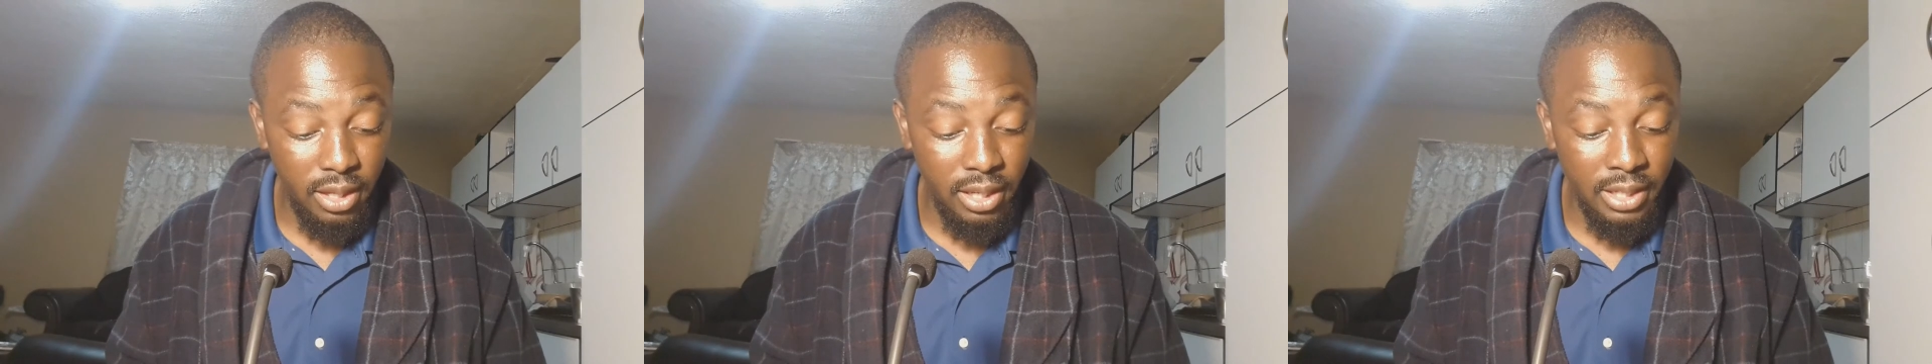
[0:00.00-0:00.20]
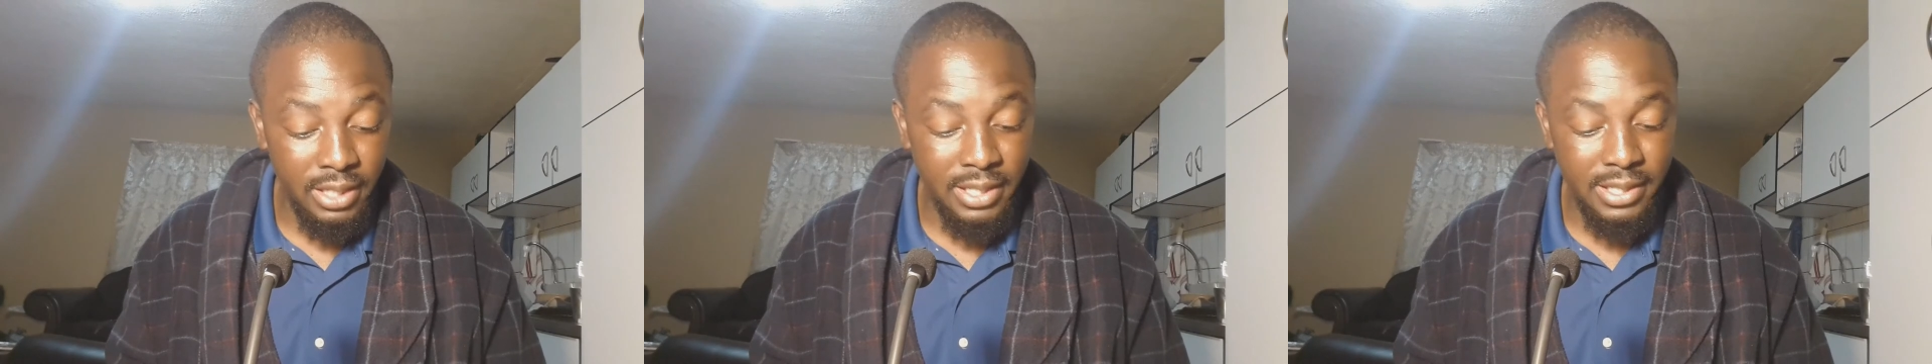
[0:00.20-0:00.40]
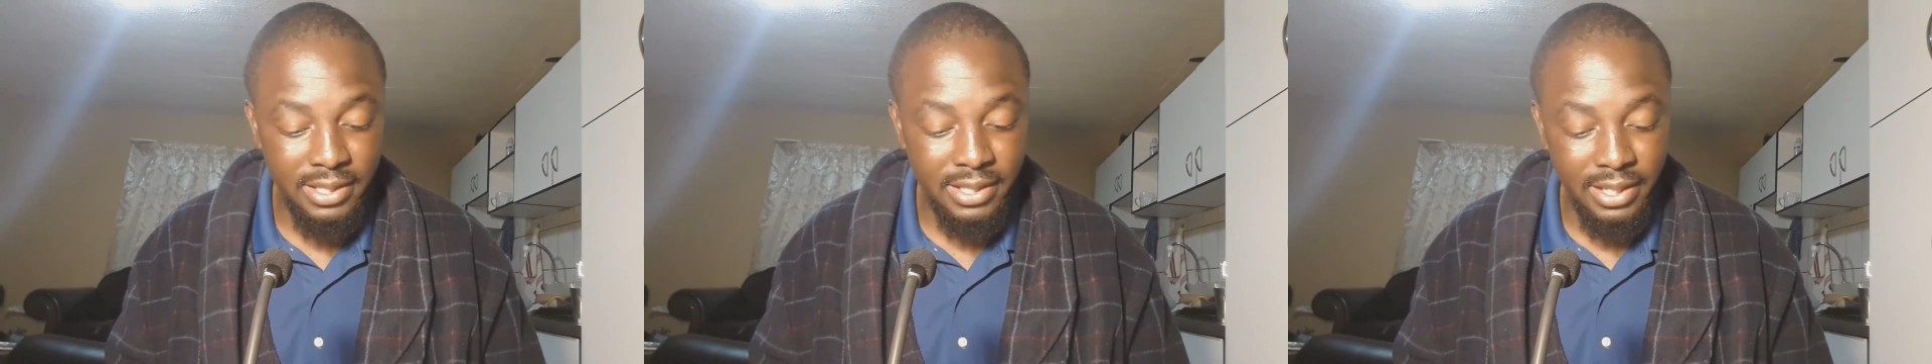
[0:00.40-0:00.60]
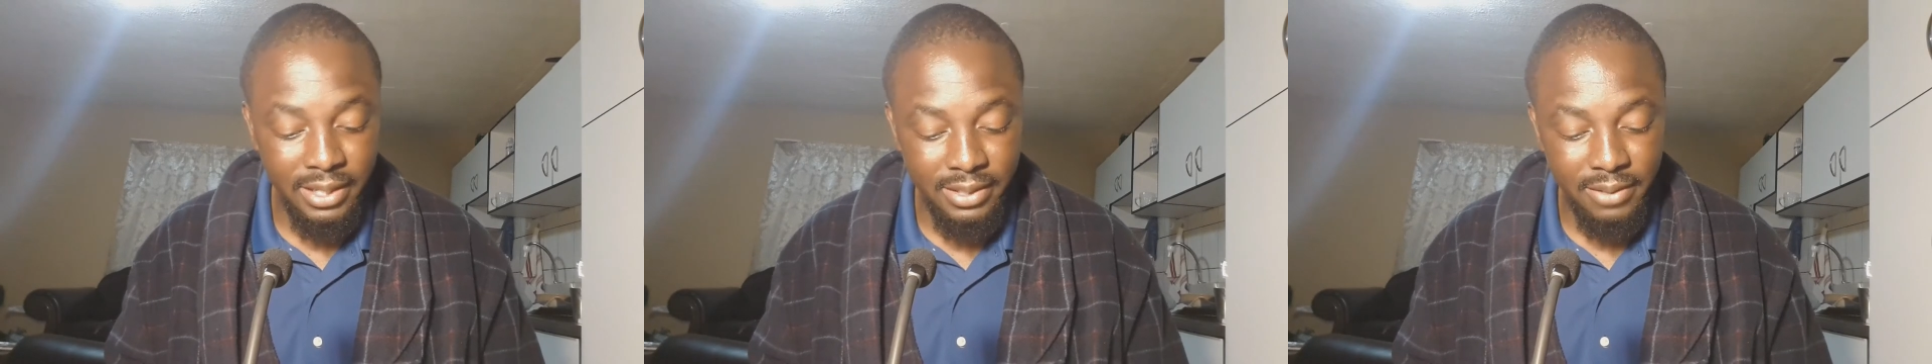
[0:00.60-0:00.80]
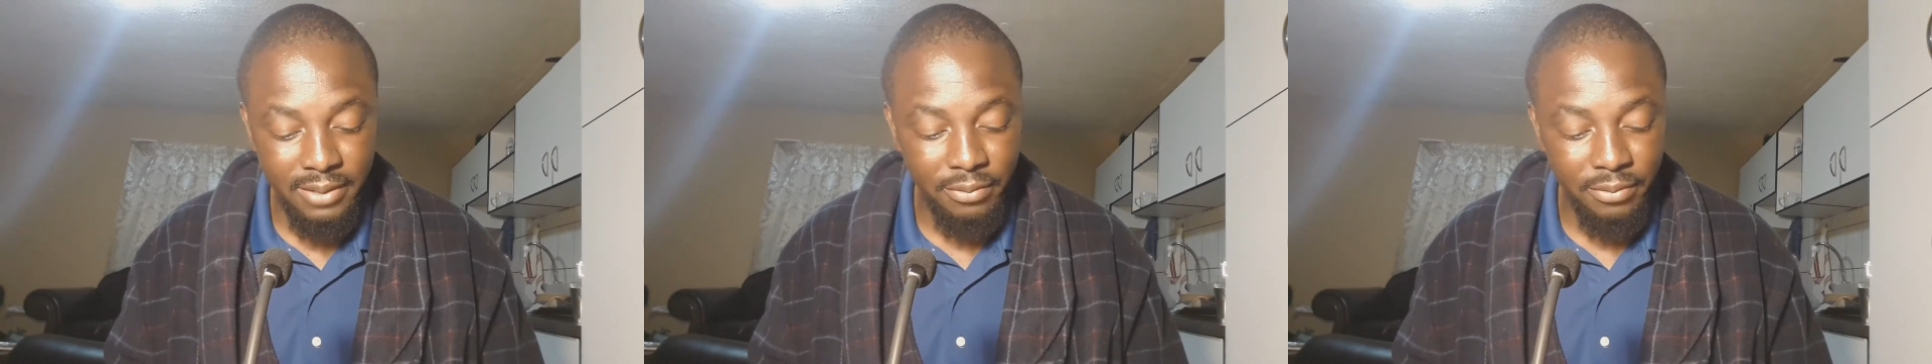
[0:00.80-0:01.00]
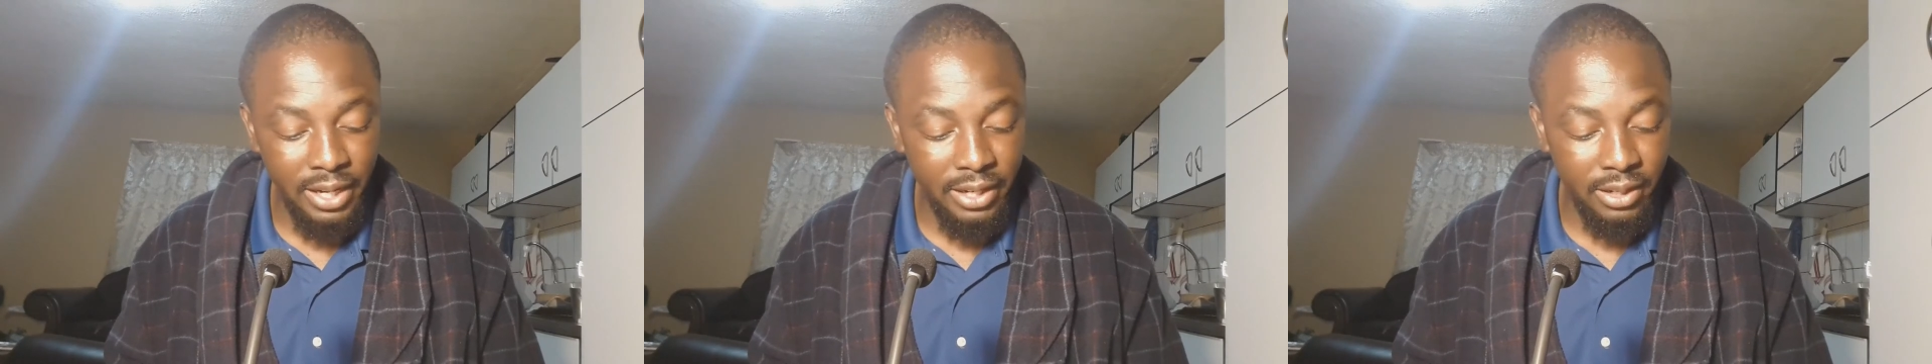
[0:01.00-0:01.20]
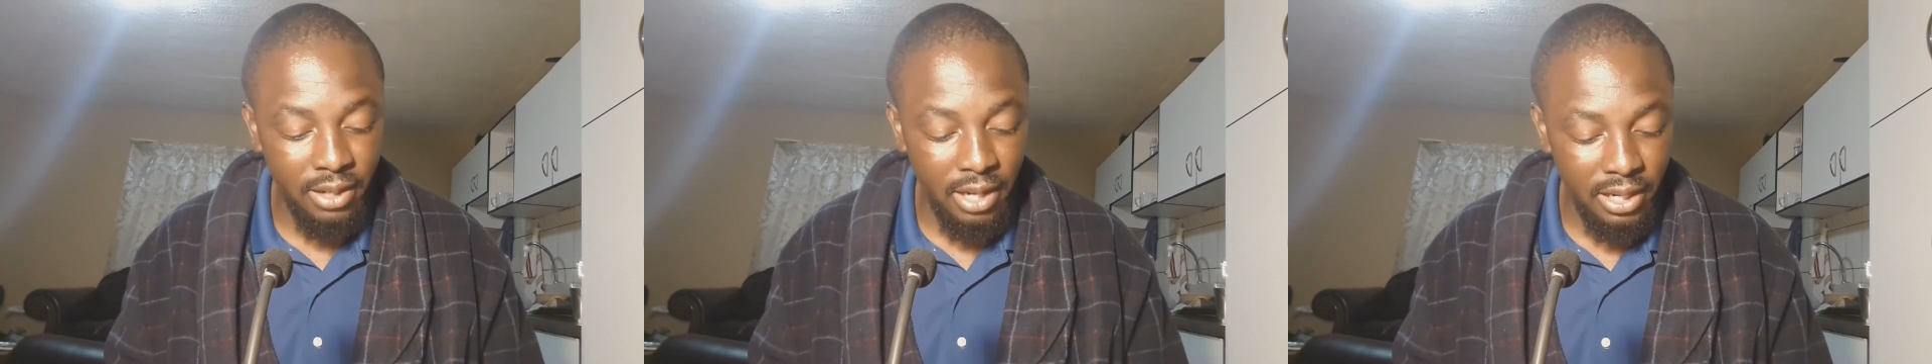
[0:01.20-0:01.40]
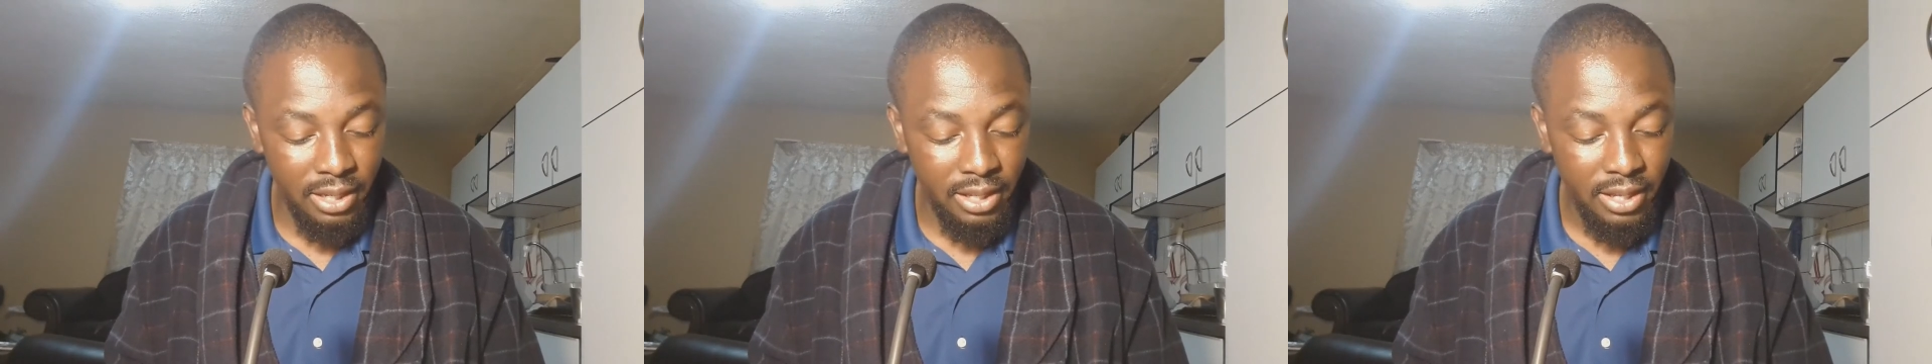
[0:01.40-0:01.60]
a distinctive red
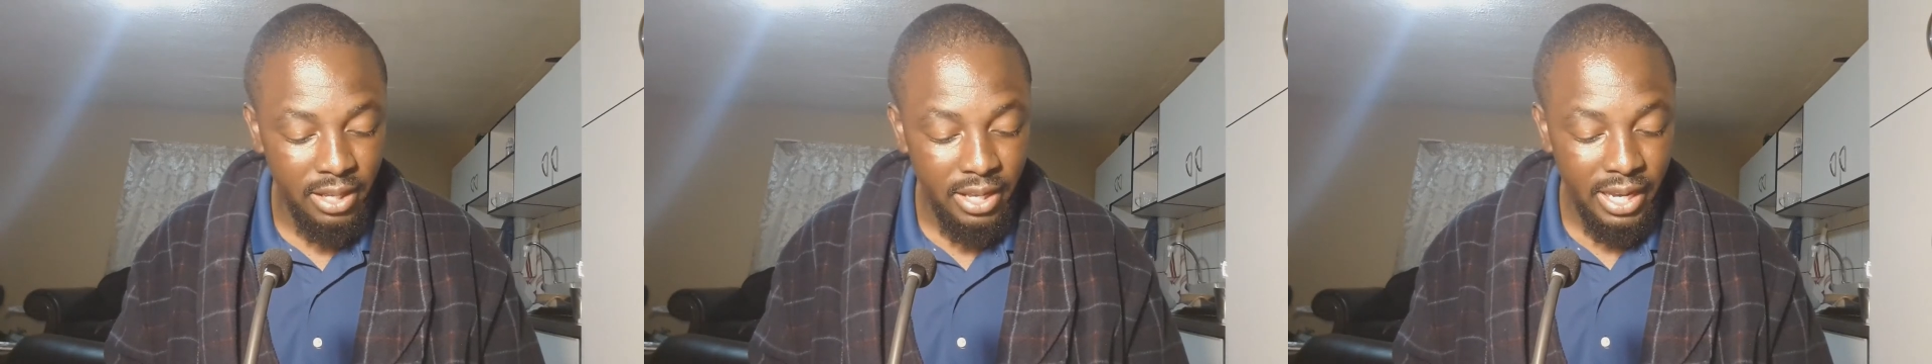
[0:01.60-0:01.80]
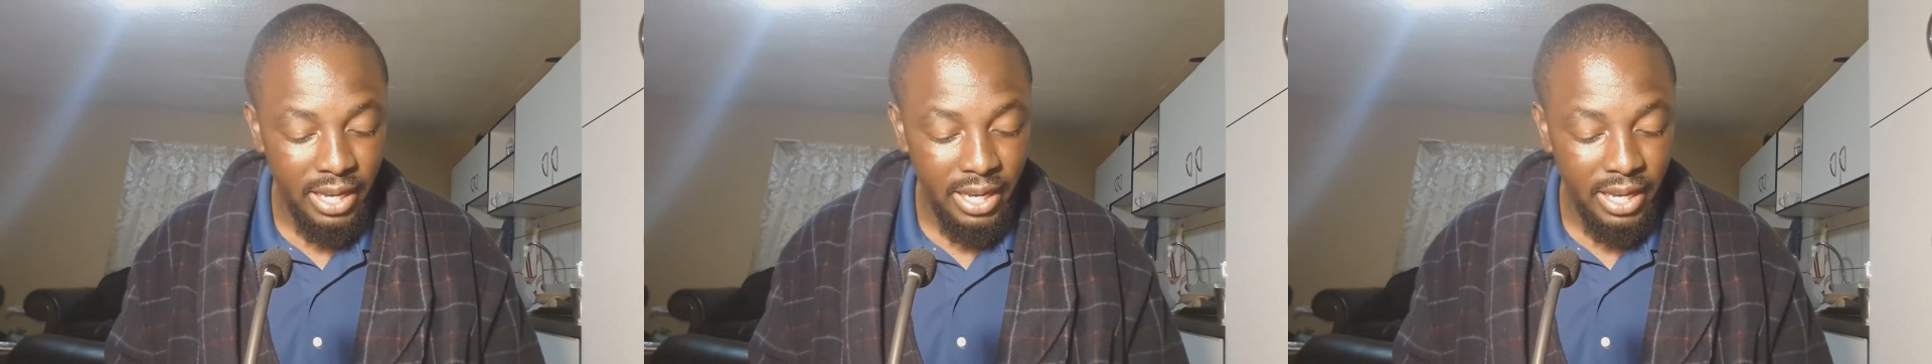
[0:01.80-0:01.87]
color